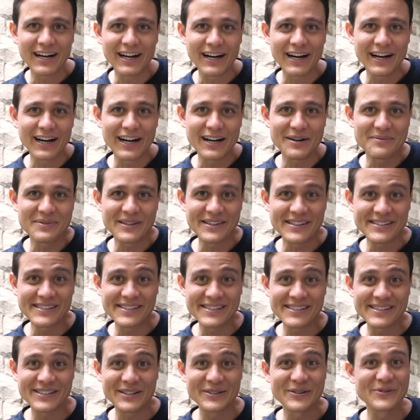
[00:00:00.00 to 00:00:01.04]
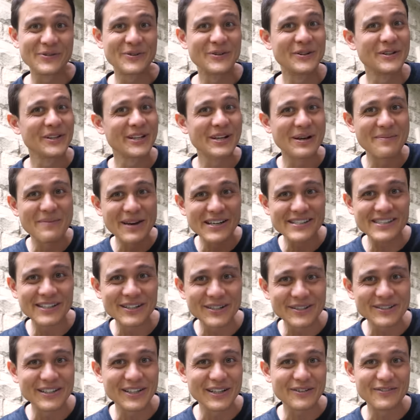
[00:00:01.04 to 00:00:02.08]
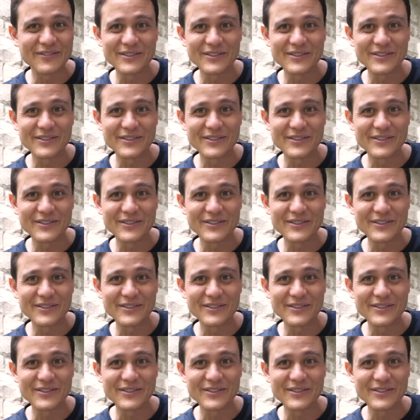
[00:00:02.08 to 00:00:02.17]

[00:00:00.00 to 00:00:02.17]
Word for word: Uh, but this is a really amazing hotel.